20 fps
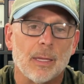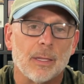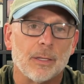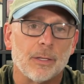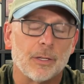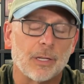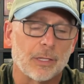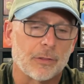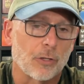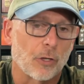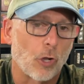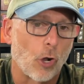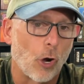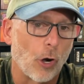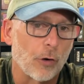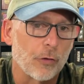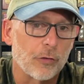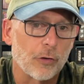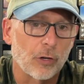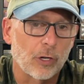You got the
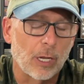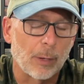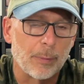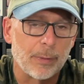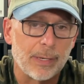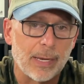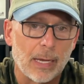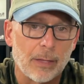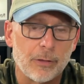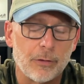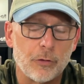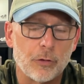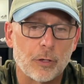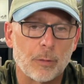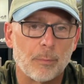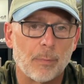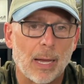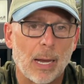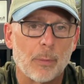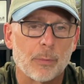cards that are coming down that you
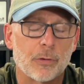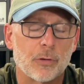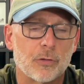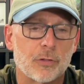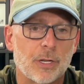can buy with your